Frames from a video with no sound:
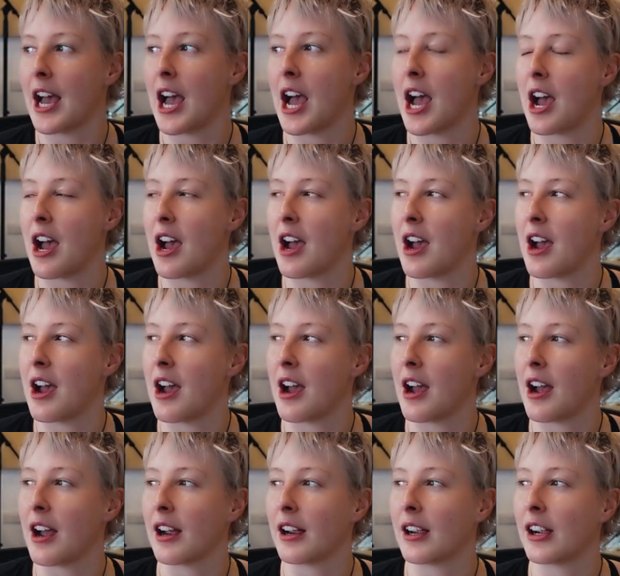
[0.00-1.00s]

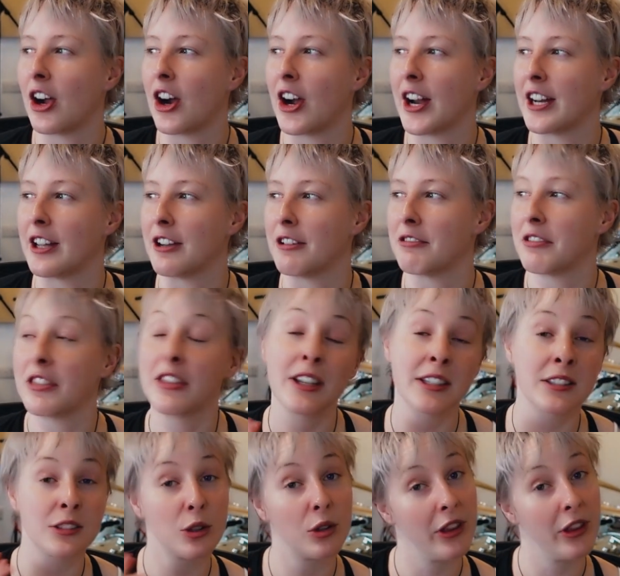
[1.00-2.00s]
kind of
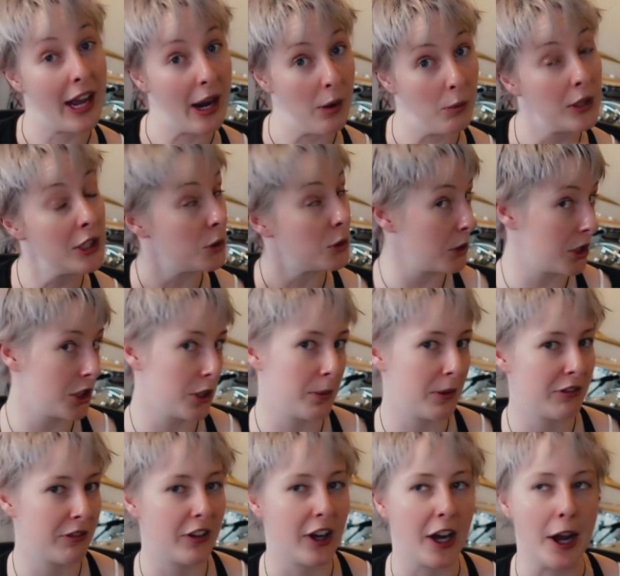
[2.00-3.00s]
this or that, which would you
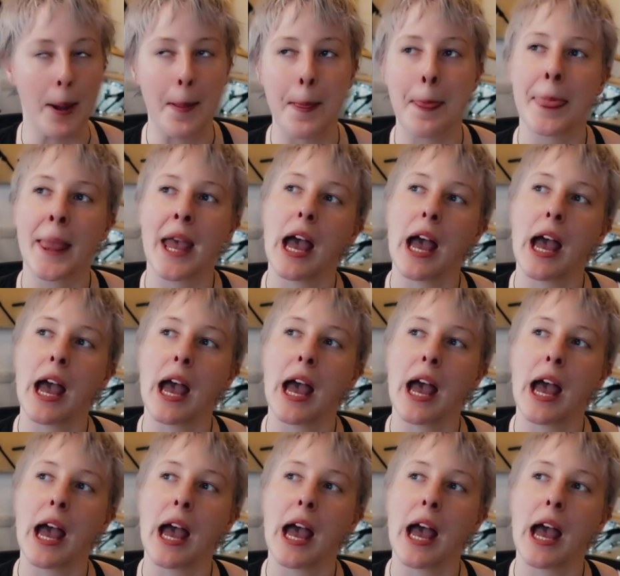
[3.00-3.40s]
prefer?